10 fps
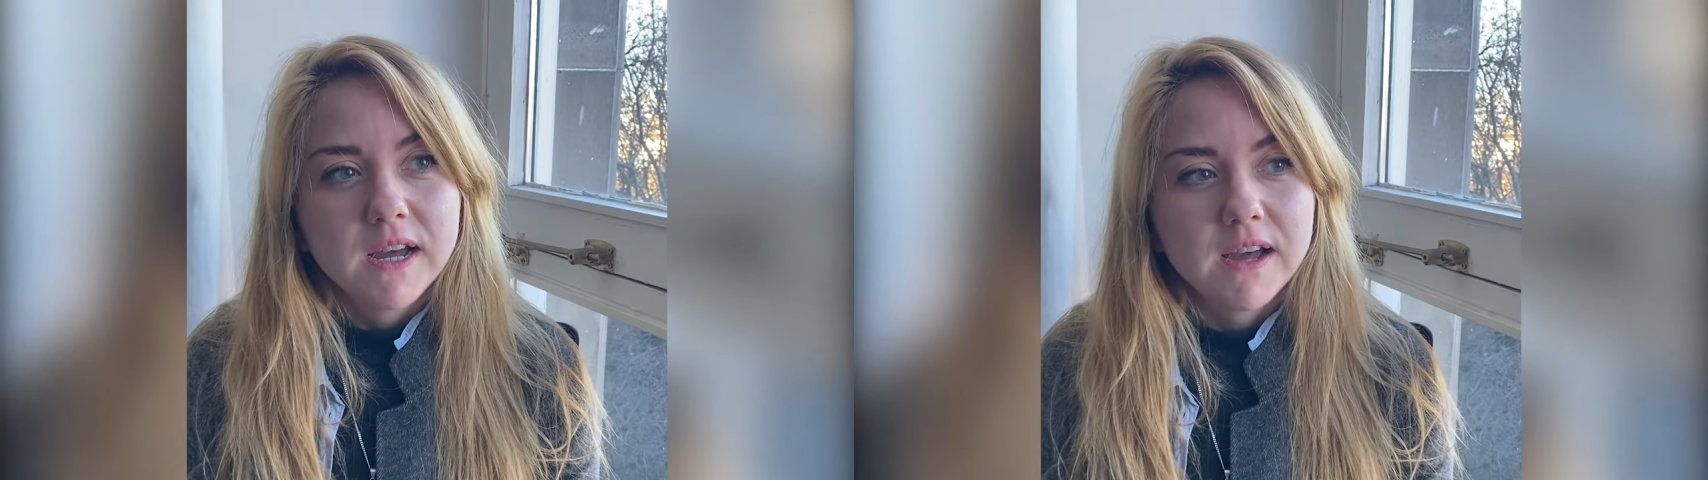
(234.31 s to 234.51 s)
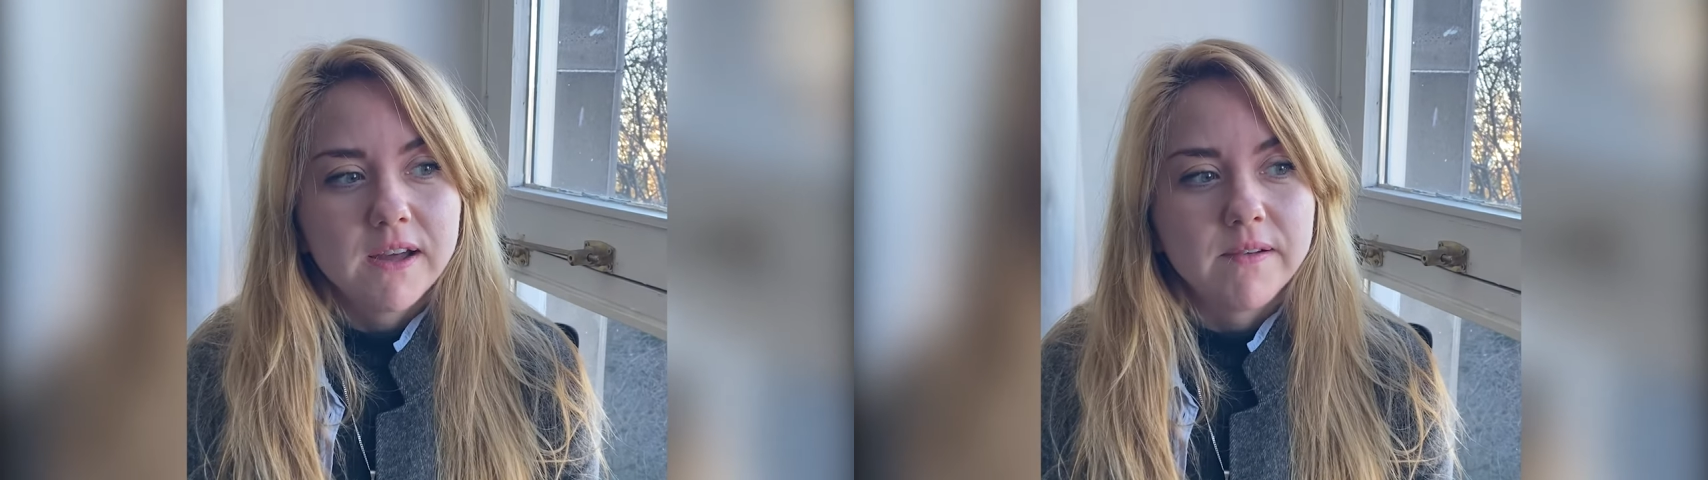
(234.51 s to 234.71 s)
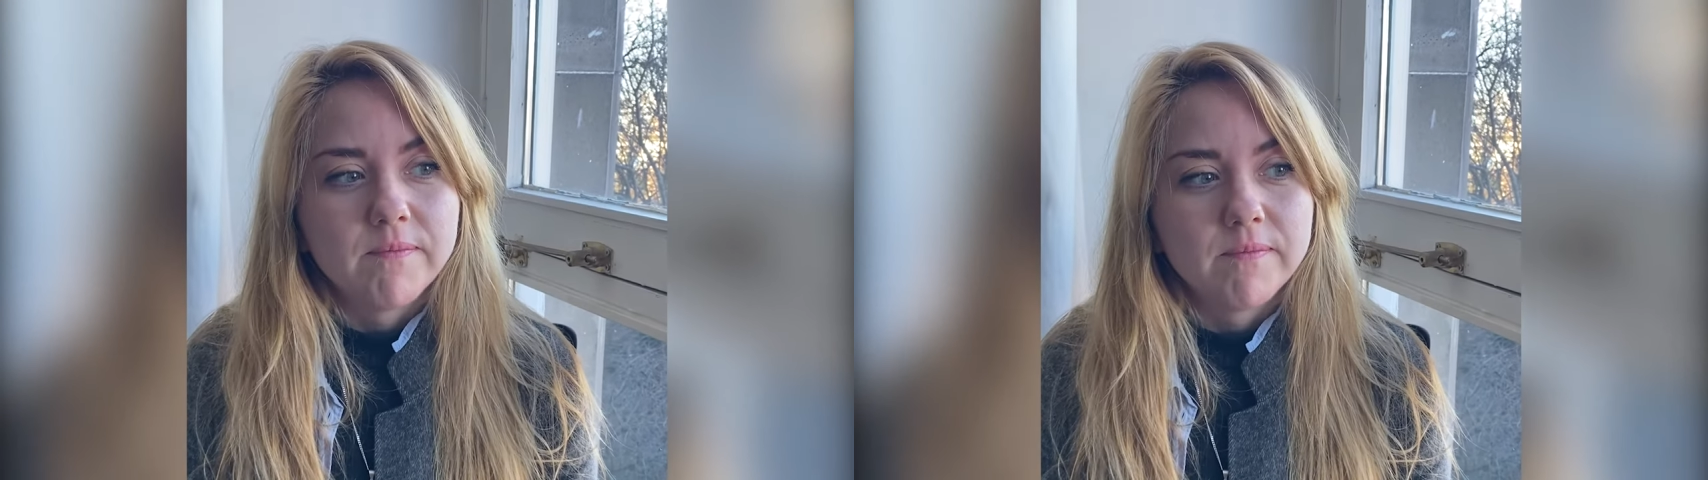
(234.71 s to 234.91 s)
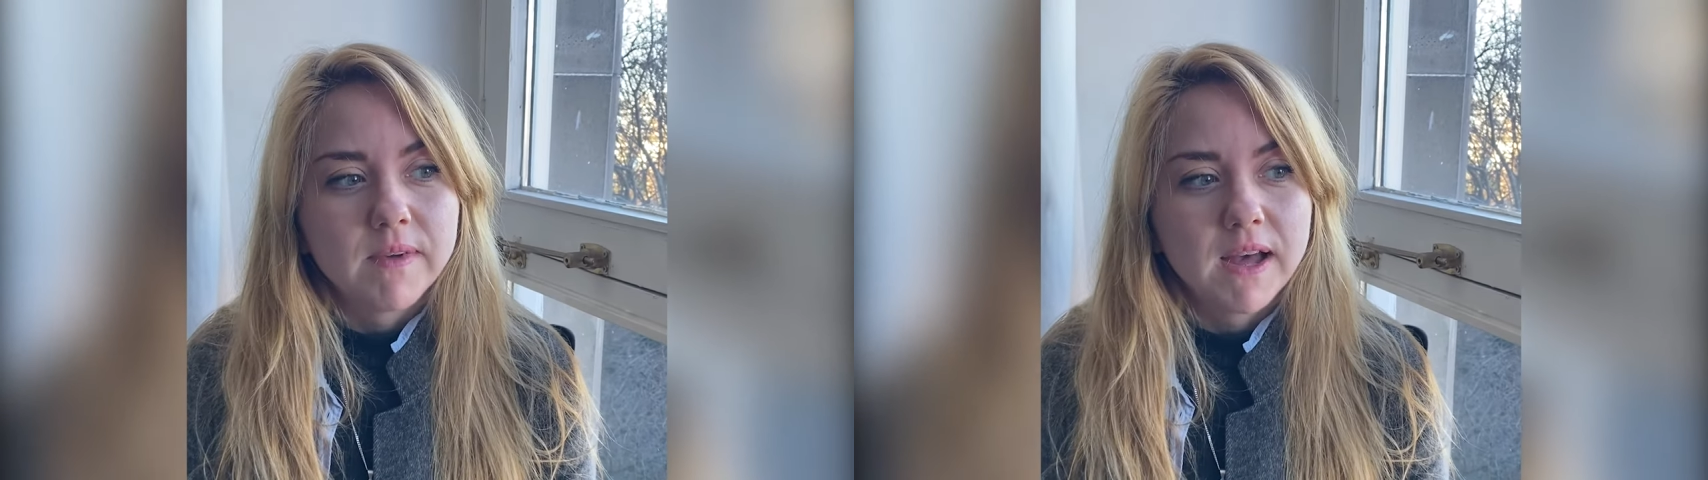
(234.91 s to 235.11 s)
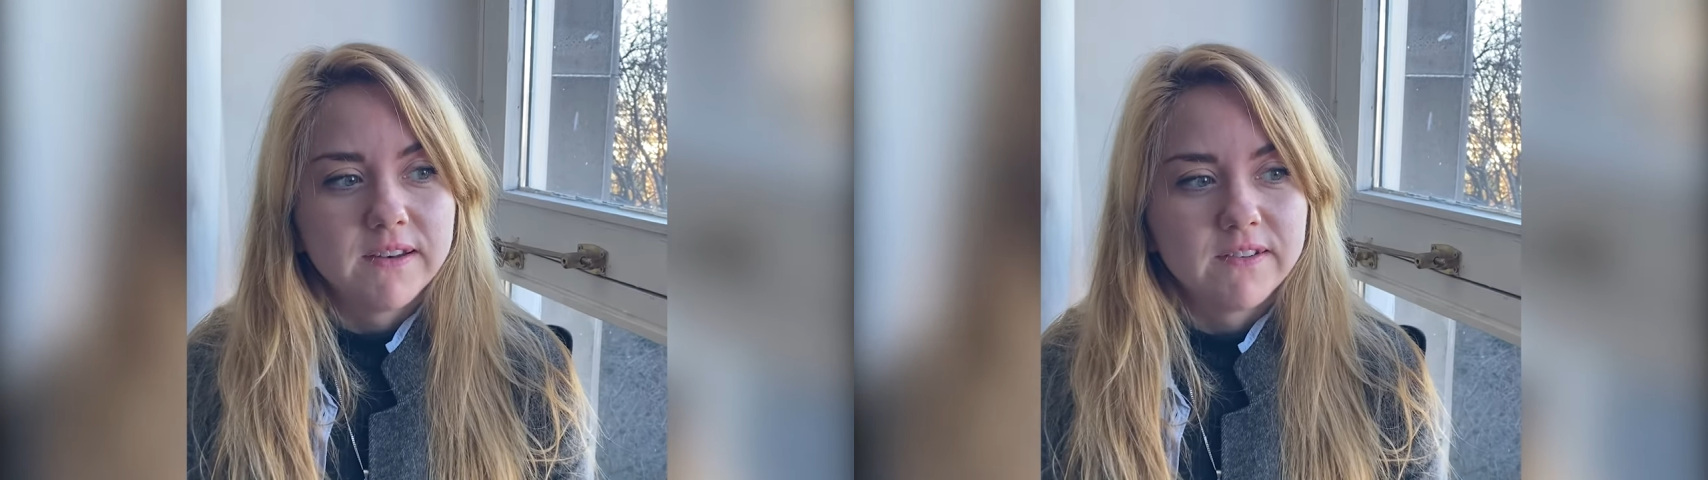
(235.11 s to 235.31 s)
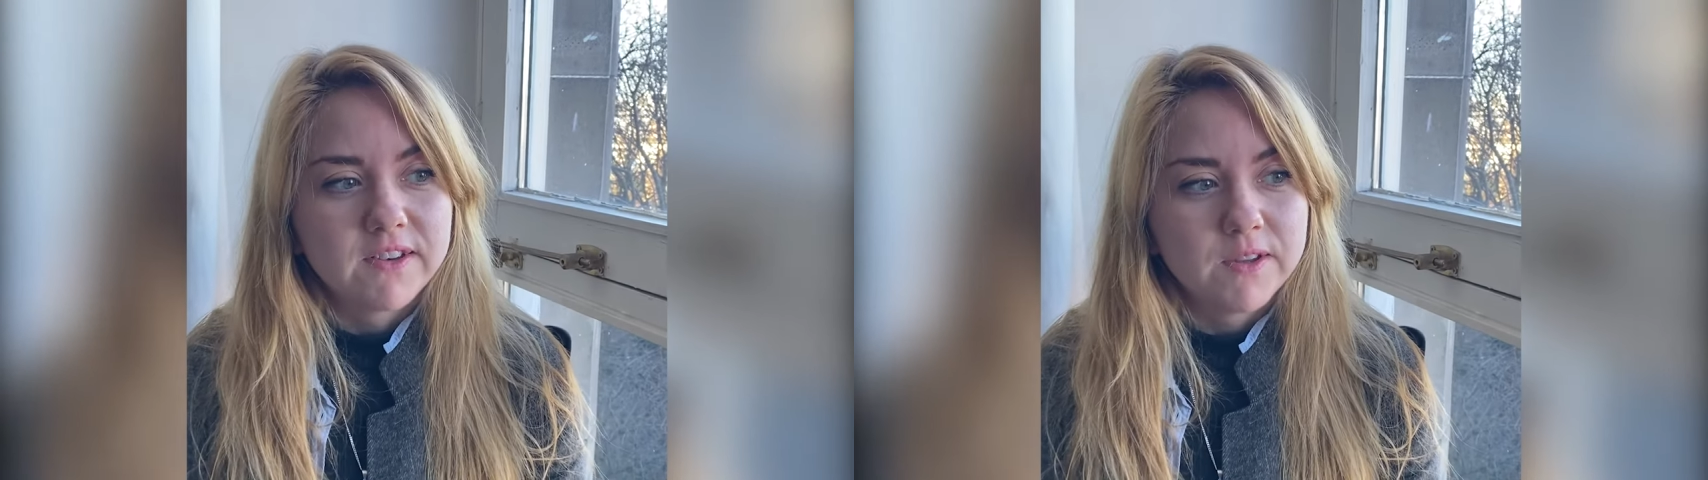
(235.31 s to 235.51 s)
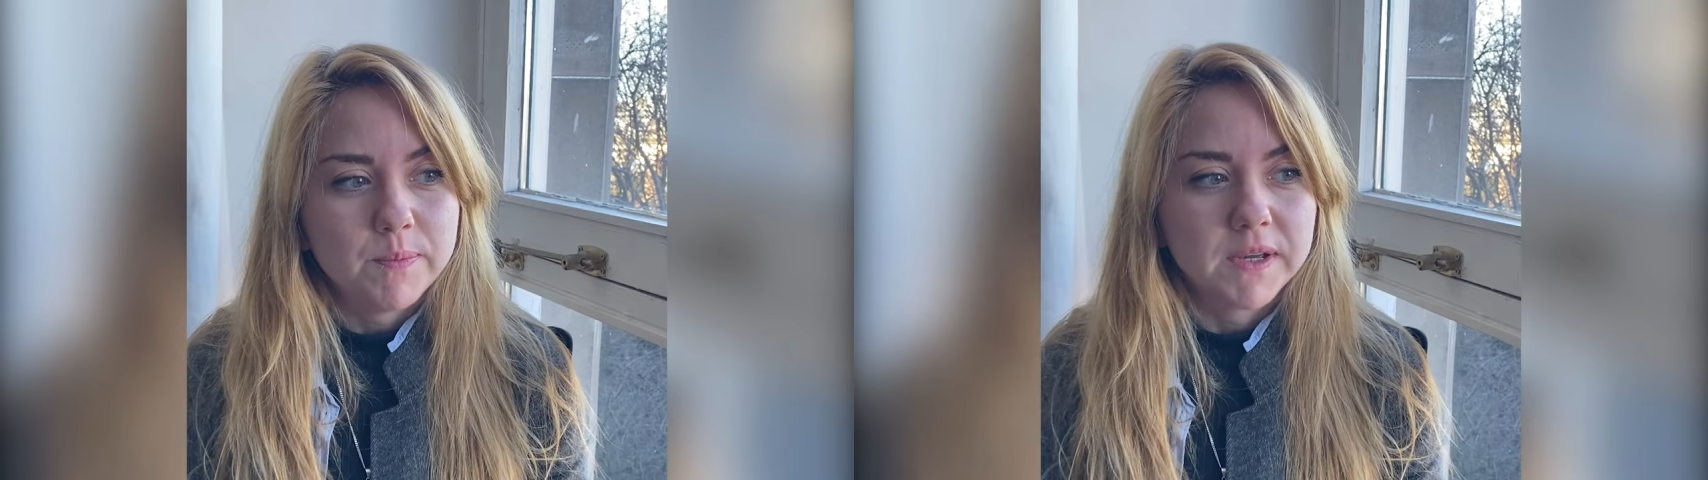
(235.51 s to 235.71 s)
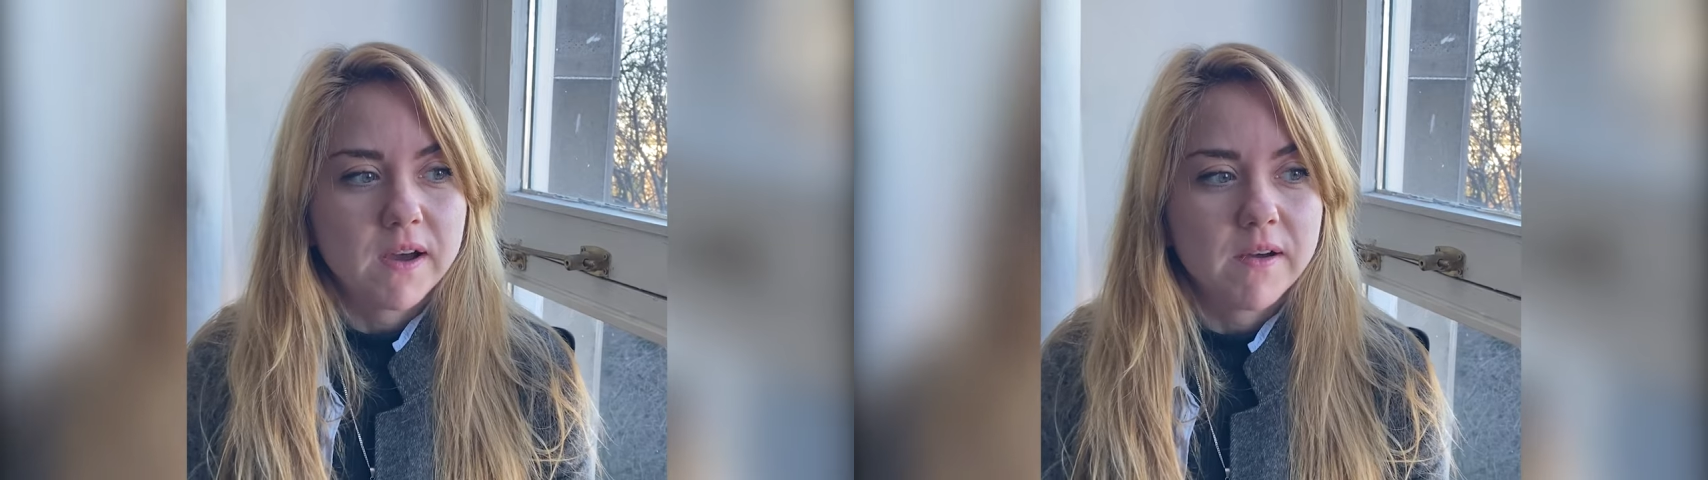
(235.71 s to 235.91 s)
and to
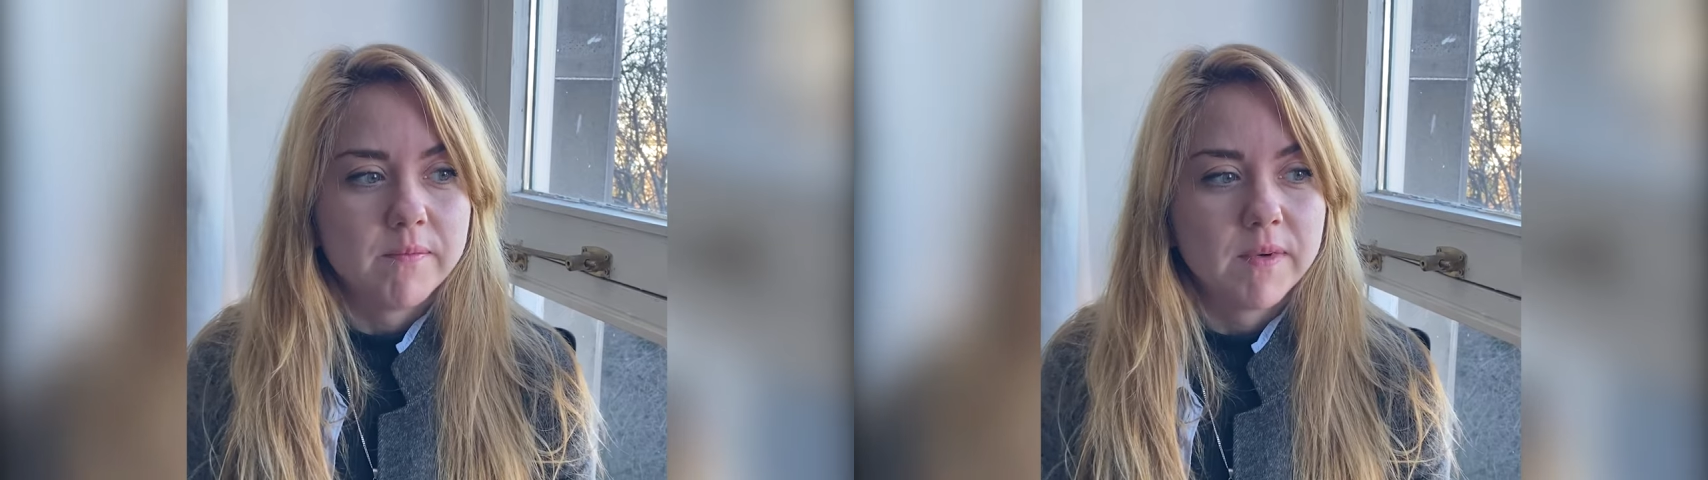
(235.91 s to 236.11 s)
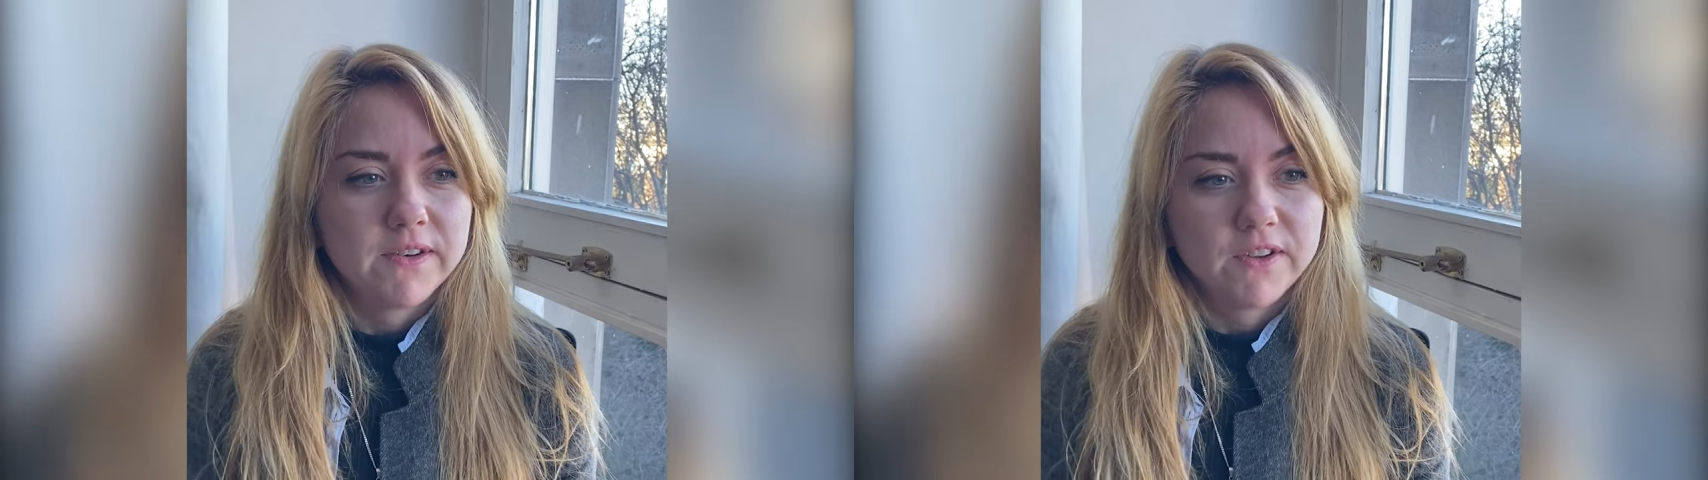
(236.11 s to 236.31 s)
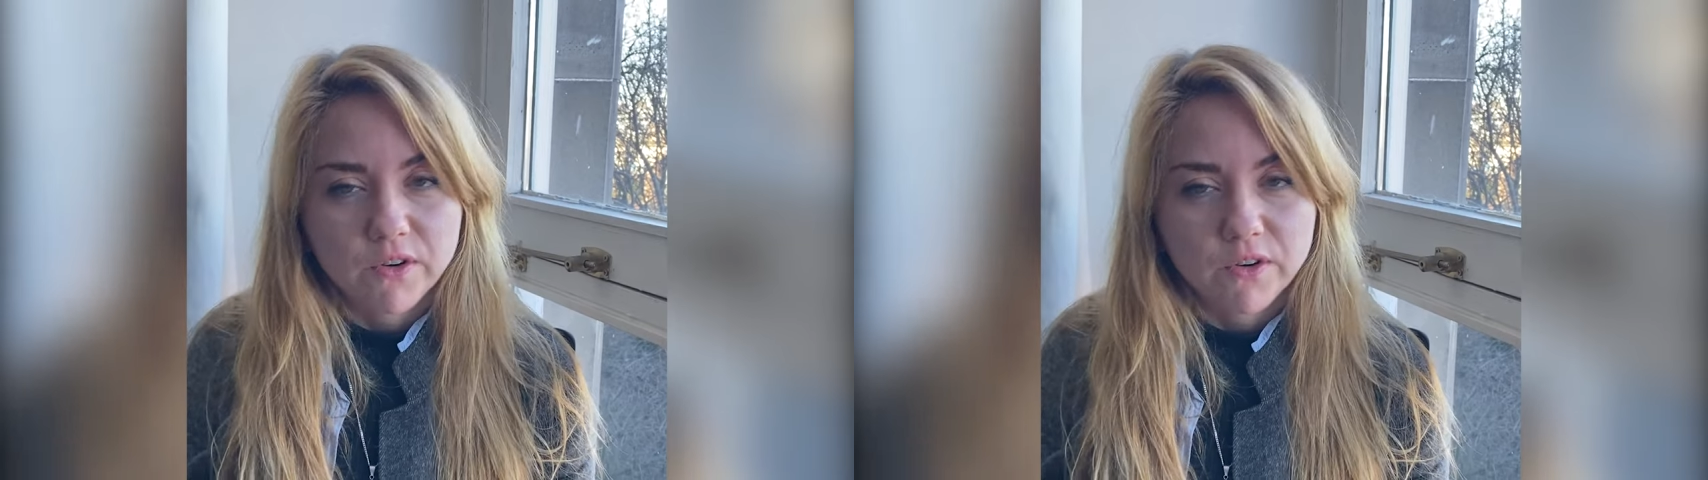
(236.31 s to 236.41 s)
become,